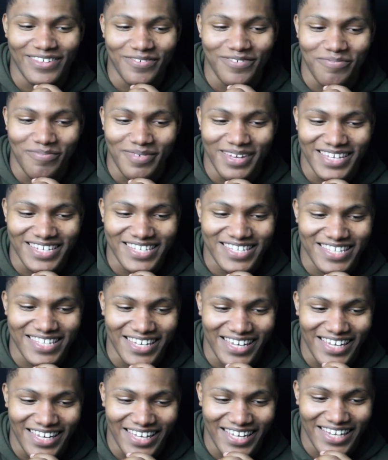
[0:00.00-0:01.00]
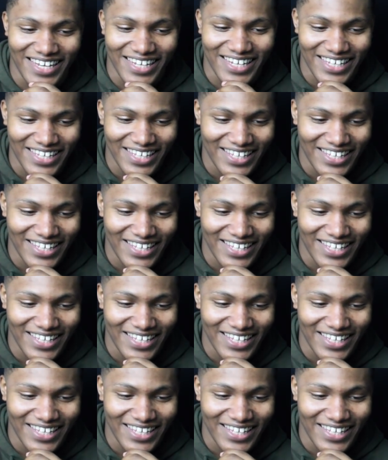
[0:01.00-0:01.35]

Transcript: You missed it.